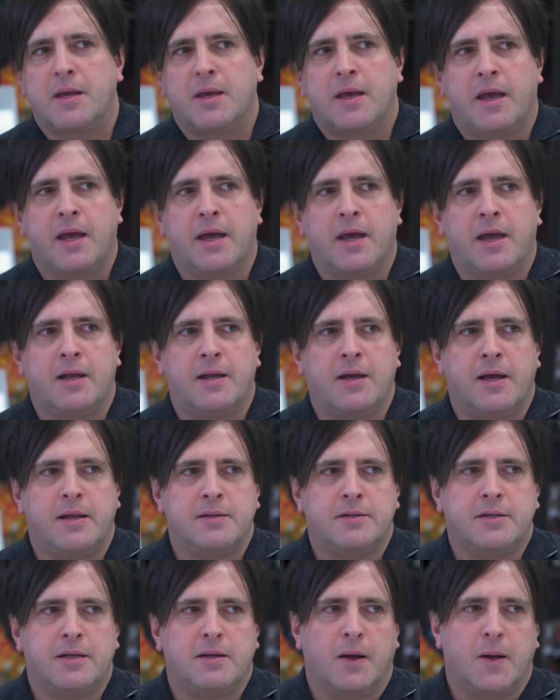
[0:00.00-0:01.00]

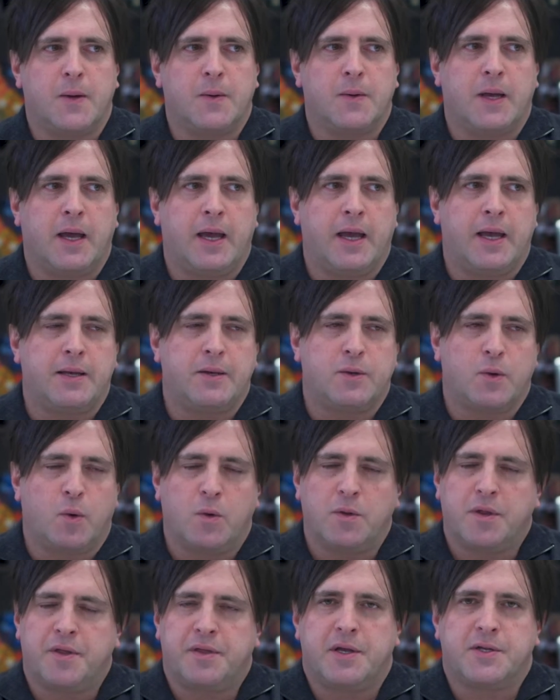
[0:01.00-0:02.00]
and
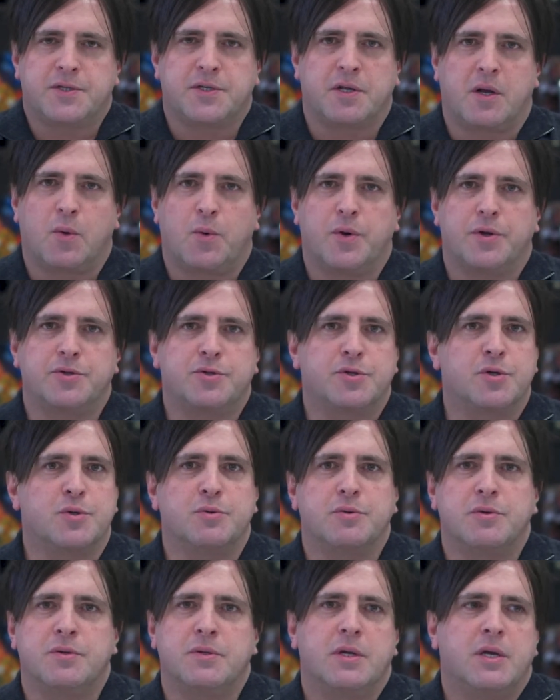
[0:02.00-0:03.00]
all the things that I want to
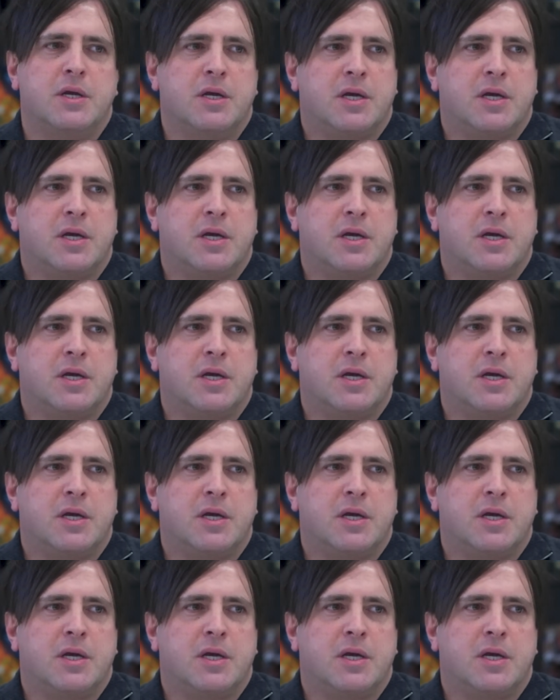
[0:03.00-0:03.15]
do